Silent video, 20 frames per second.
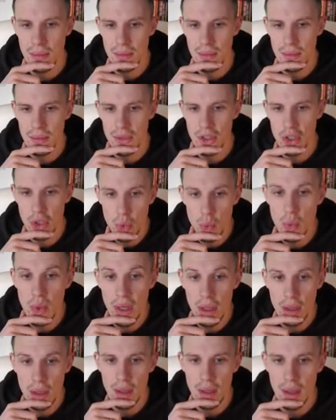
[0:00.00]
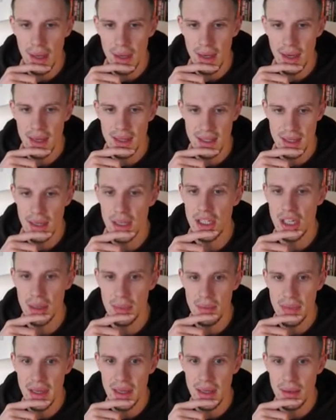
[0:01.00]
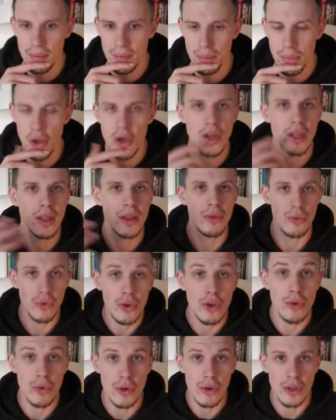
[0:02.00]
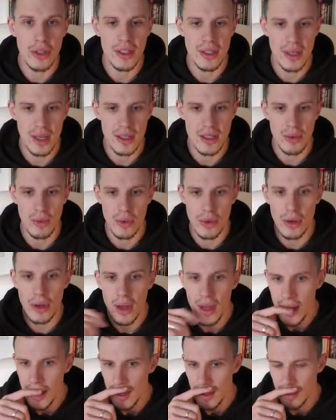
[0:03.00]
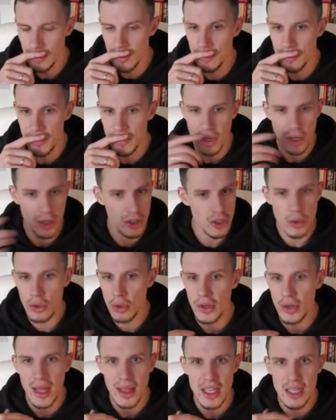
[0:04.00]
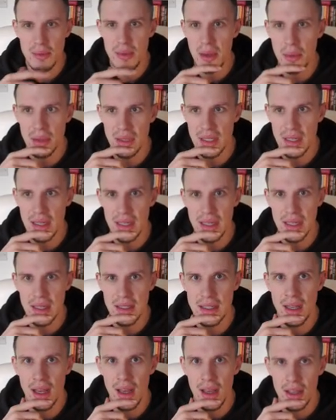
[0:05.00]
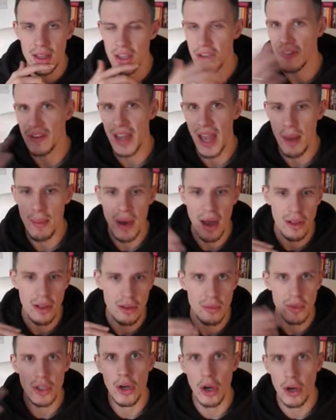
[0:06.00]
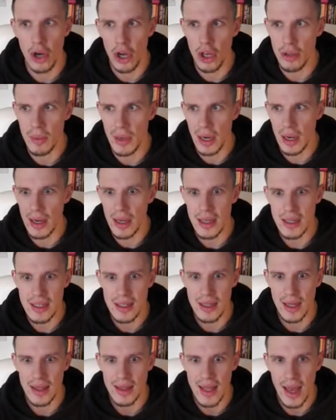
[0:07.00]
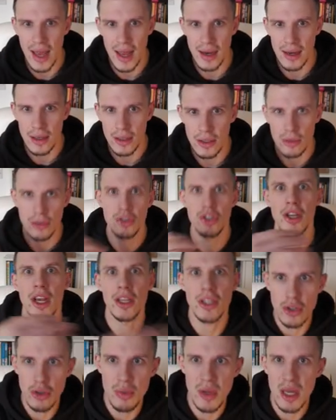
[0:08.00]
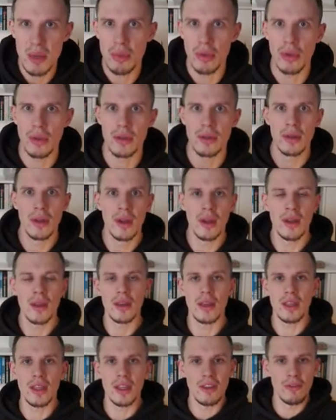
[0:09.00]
you will essentially be burning through your audience, as it were, because you could get these people's leads, you forget about them, you've not got them on a list, and then you'll chase new people, and you've